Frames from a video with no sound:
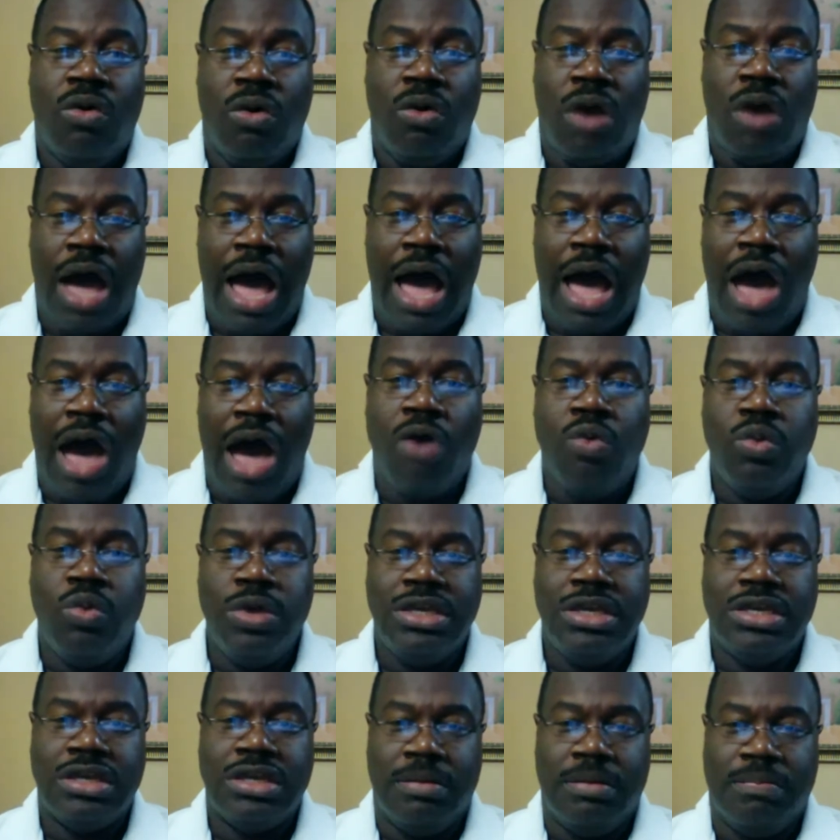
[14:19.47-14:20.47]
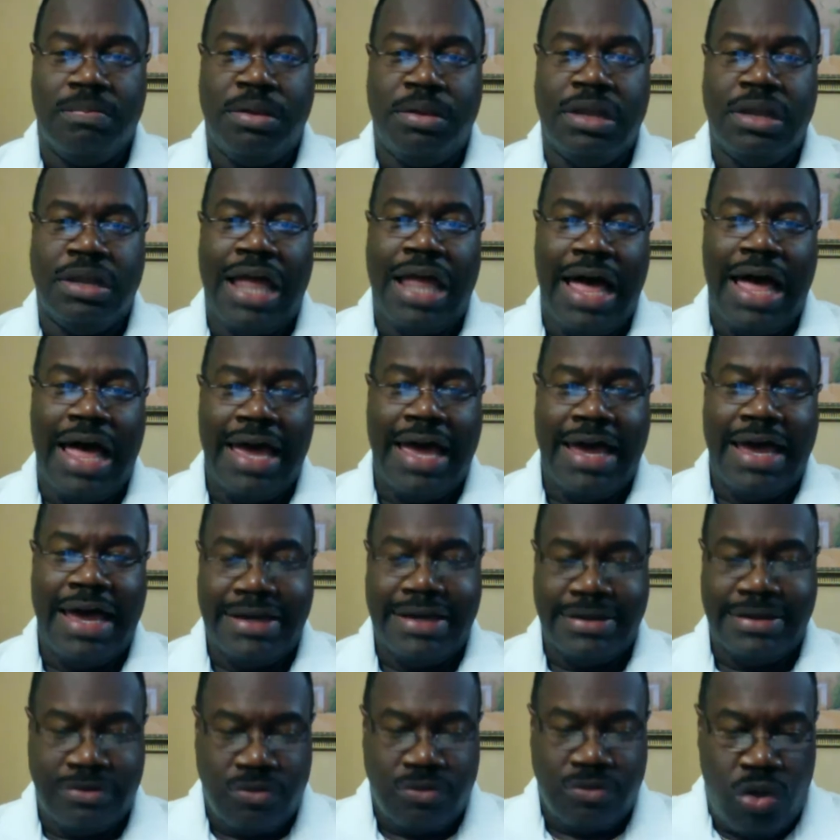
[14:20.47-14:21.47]
how we can
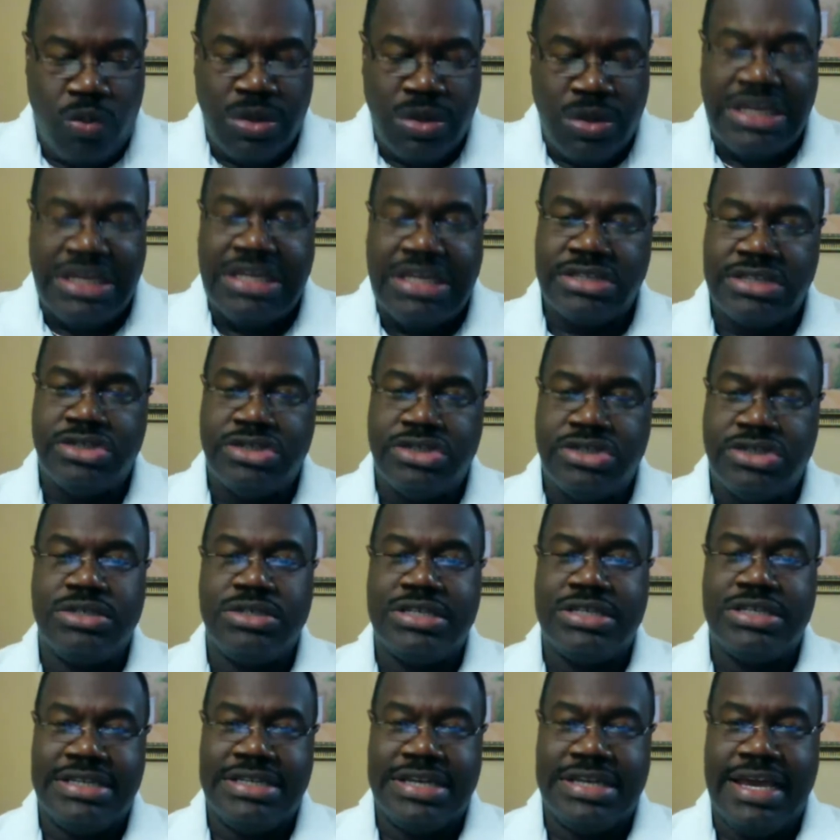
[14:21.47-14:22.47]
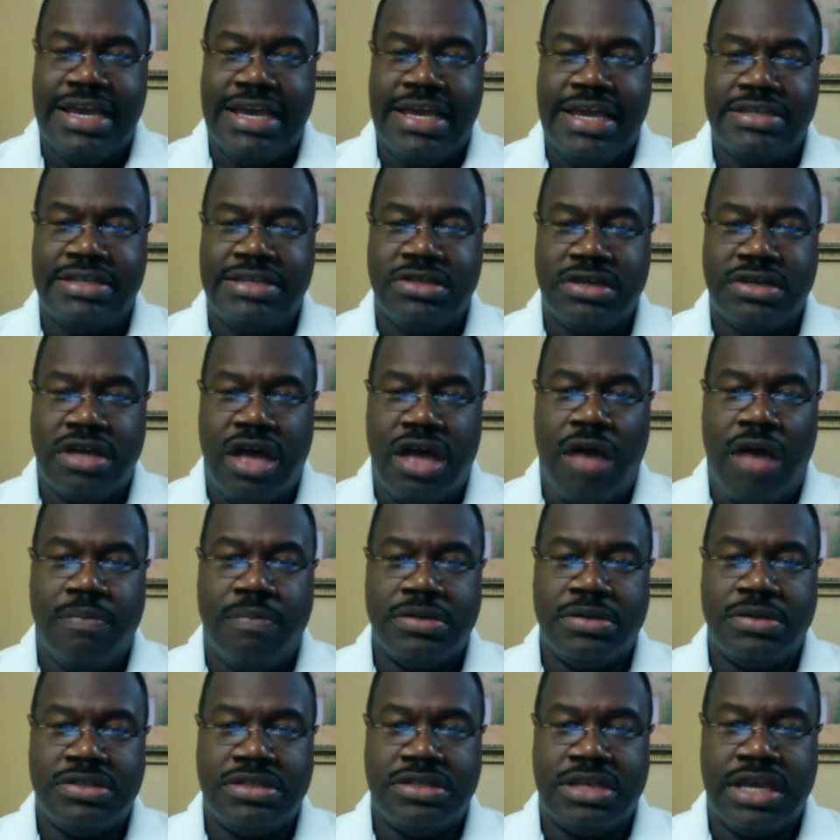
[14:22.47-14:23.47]
apply what we need to do today to
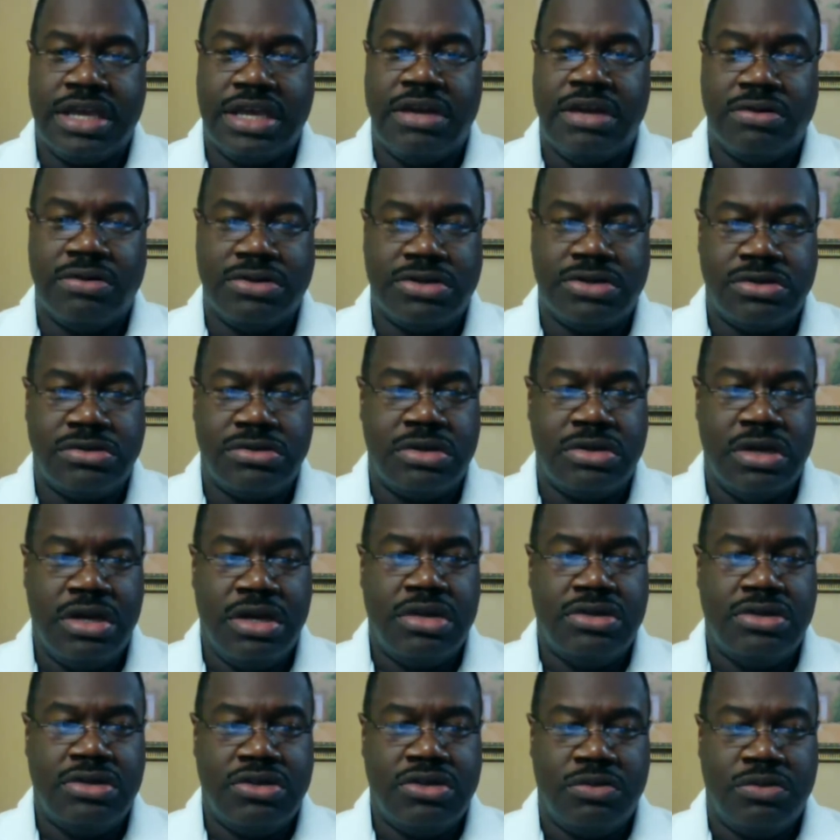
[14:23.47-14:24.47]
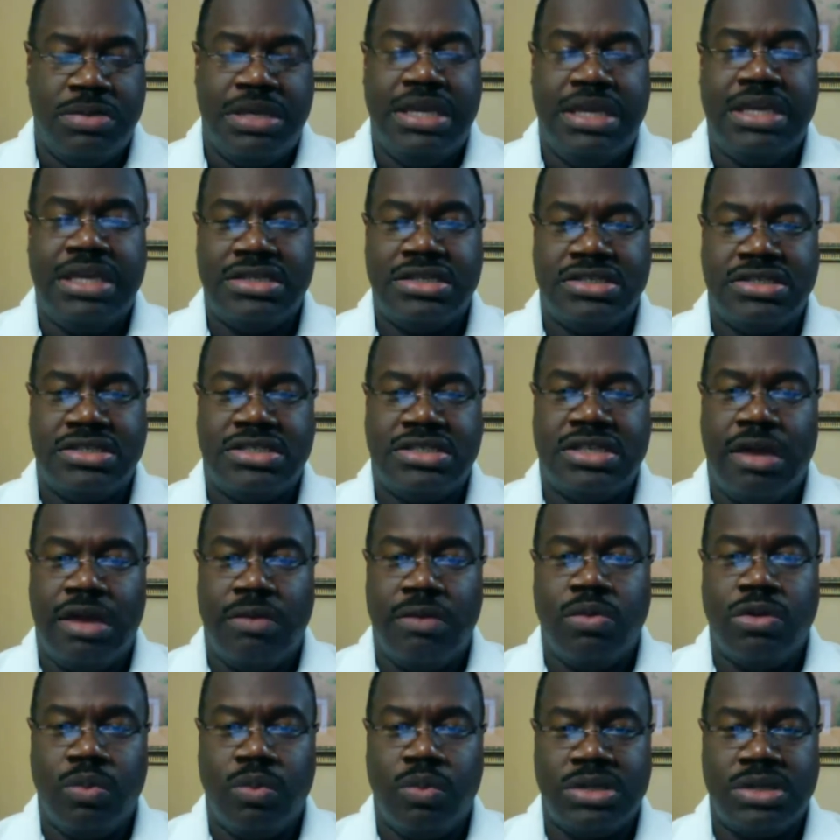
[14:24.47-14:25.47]
compensate or to be in
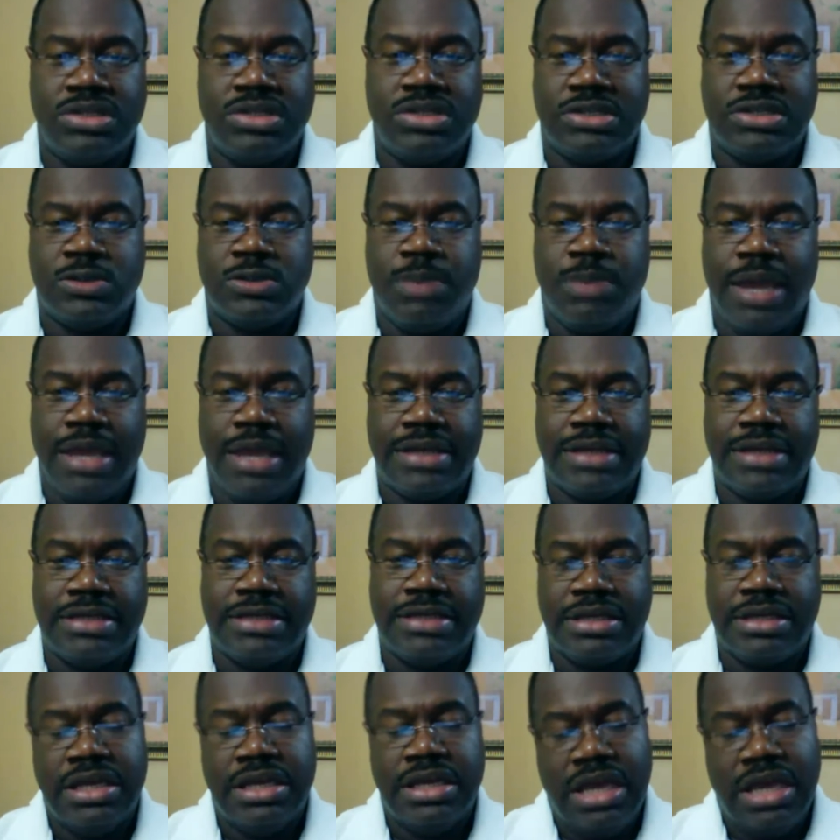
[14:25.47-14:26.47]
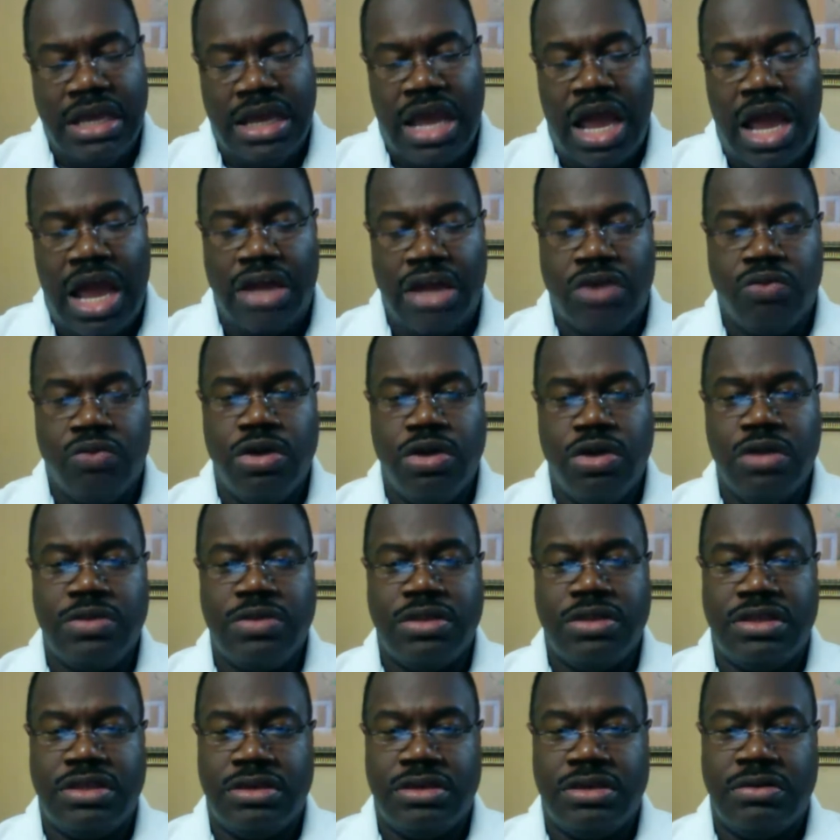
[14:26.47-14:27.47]
step with what's expected. I agree
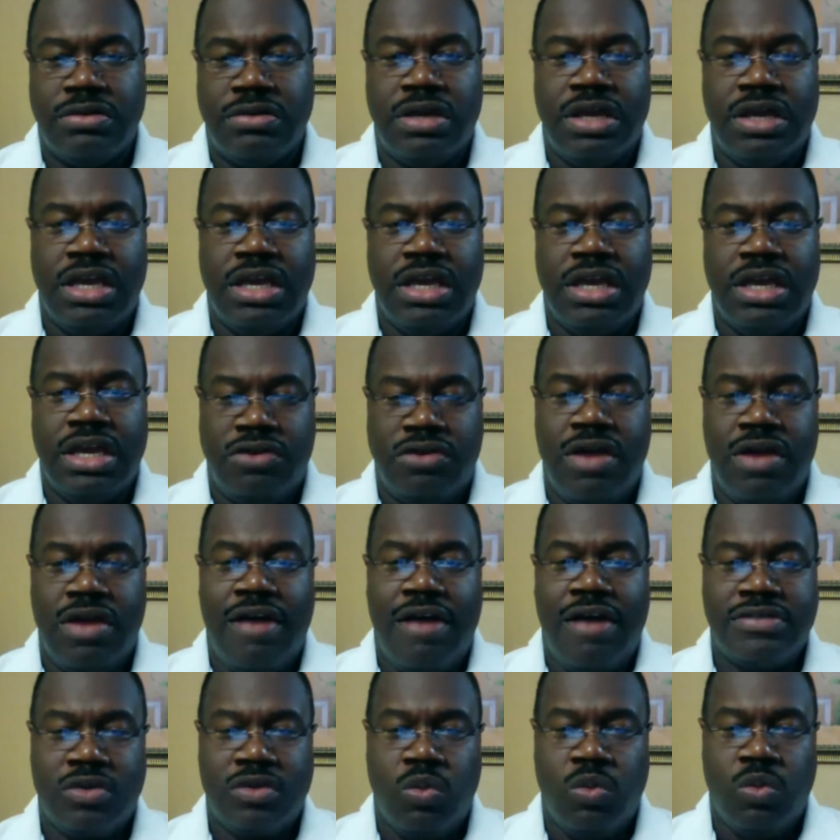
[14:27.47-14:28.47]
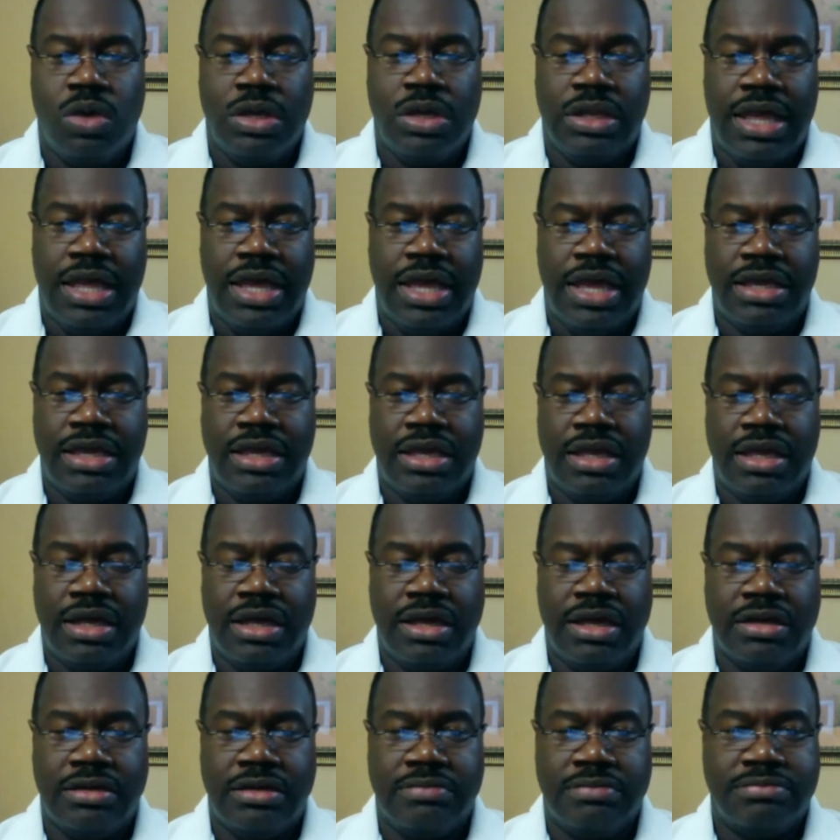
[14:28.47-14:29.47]
with you. If you have someone like
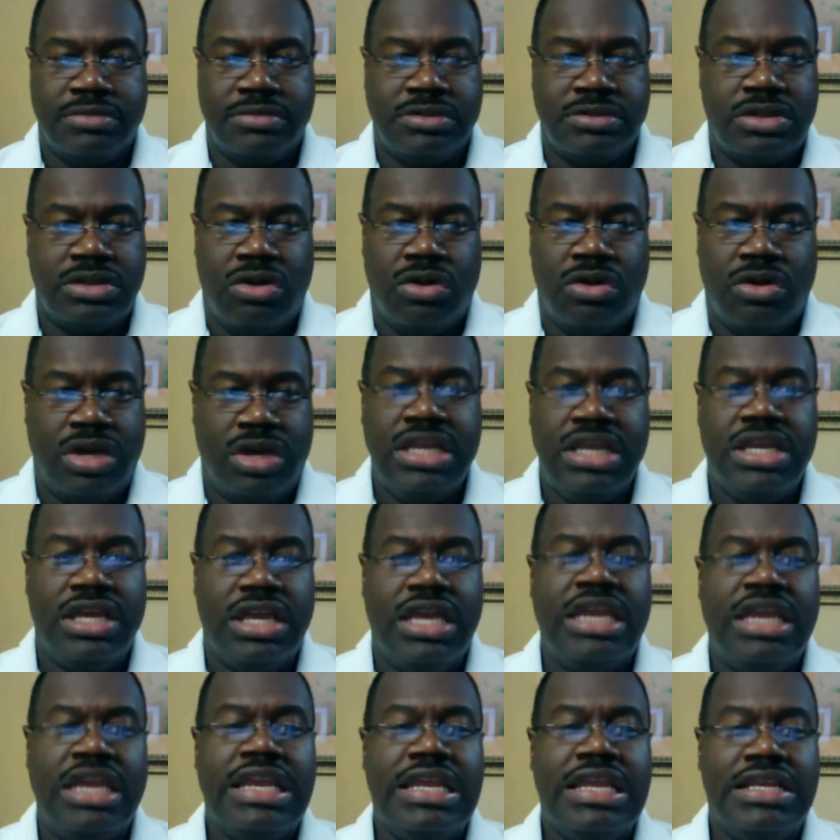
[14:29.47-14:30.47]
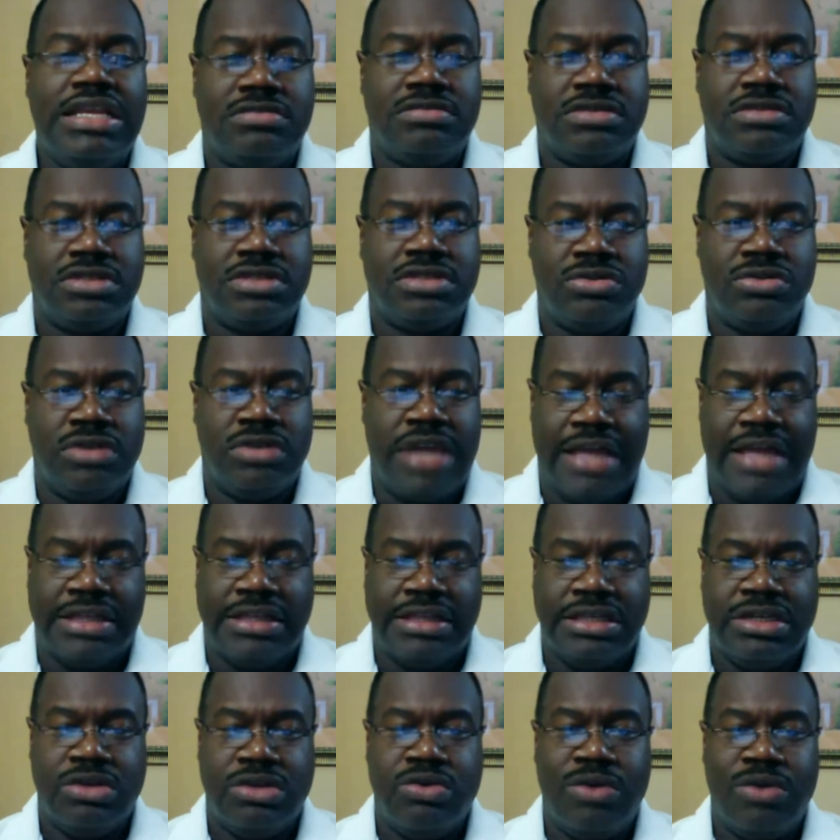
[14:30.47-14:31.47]
you know, any student
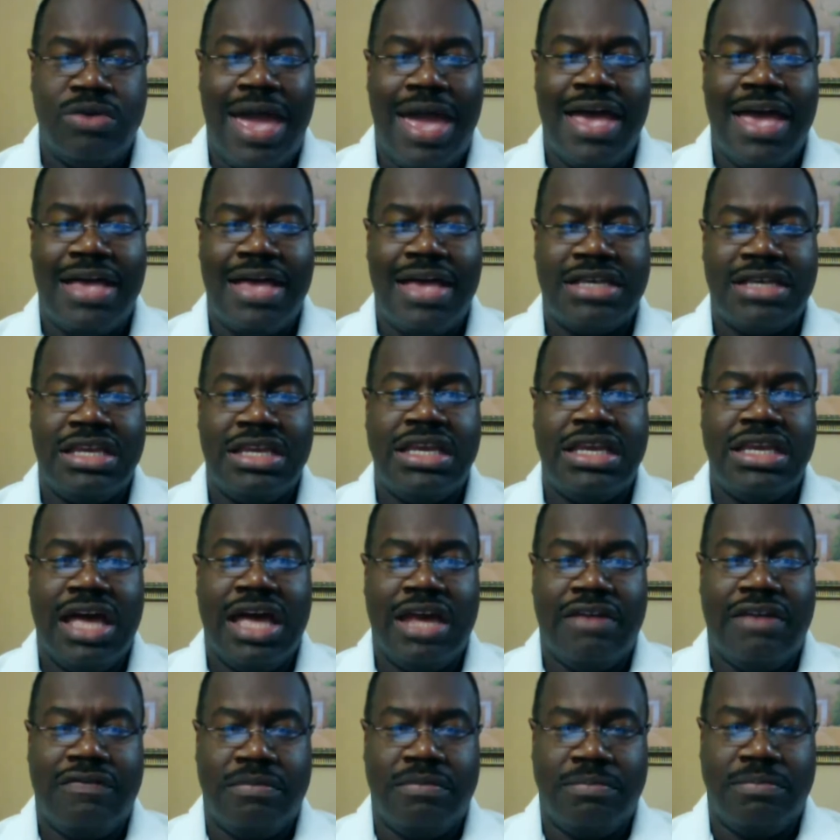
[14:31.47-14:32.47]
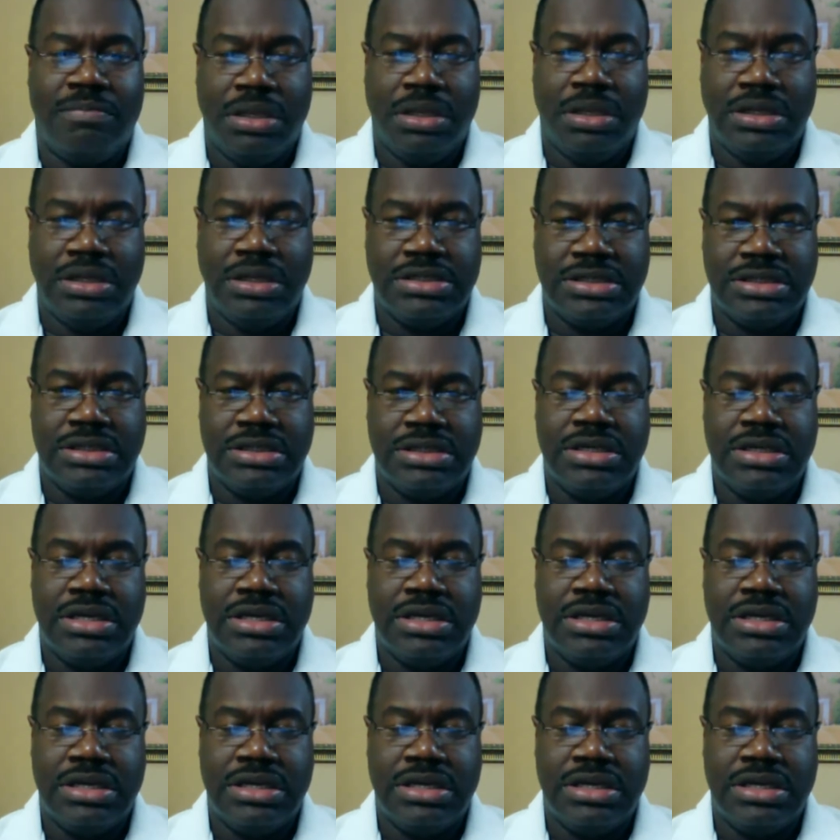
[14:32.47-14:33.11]
athlete who has any kind of ability,